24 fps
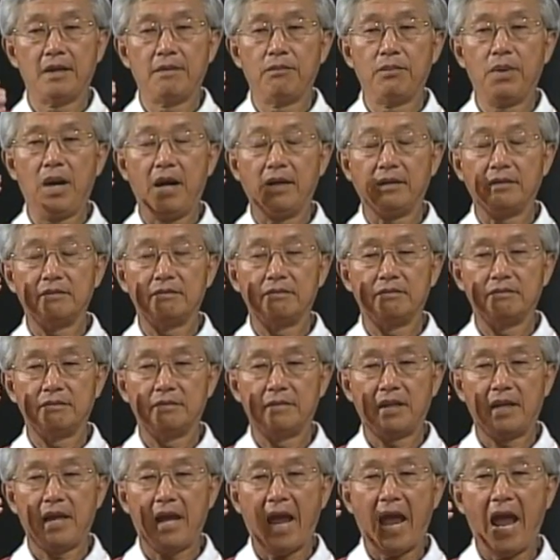But
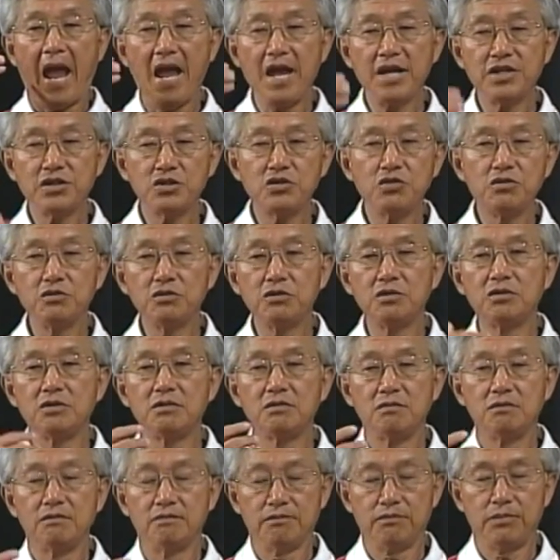as you
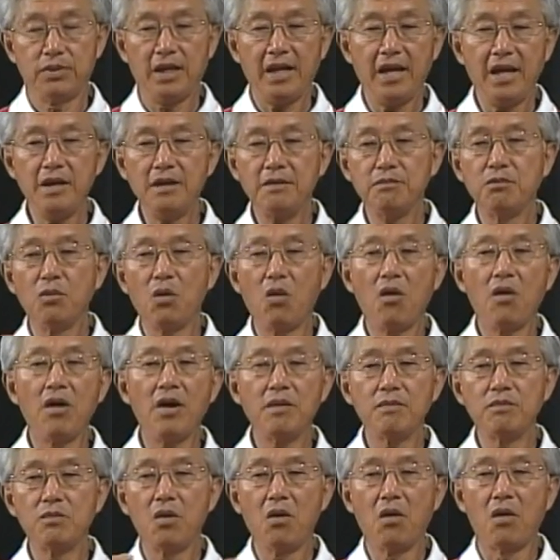play more
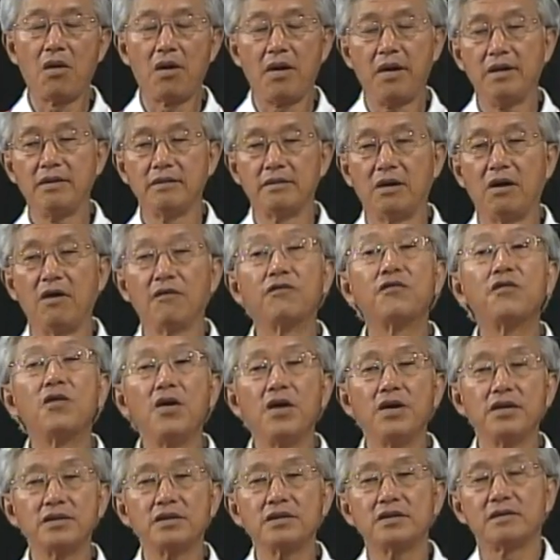and more, of
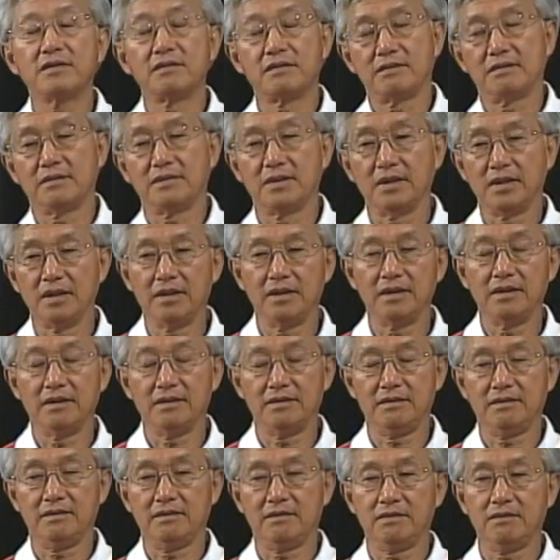course,
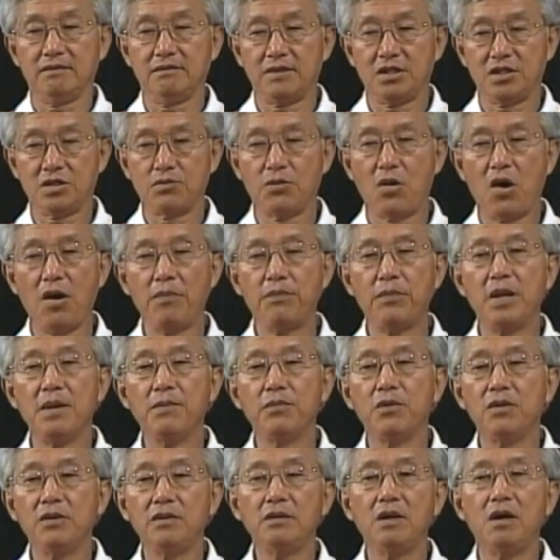smart
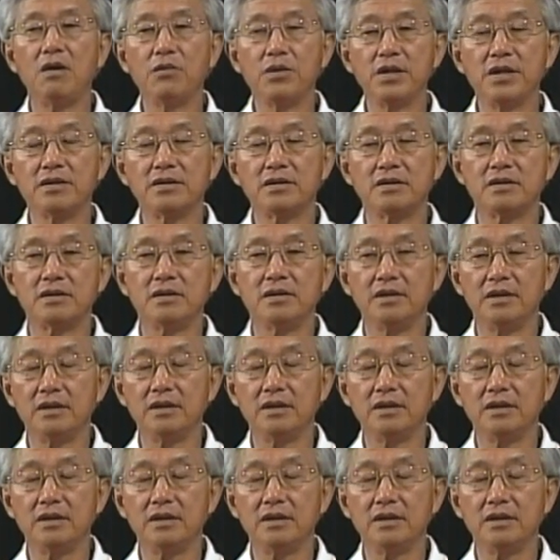people always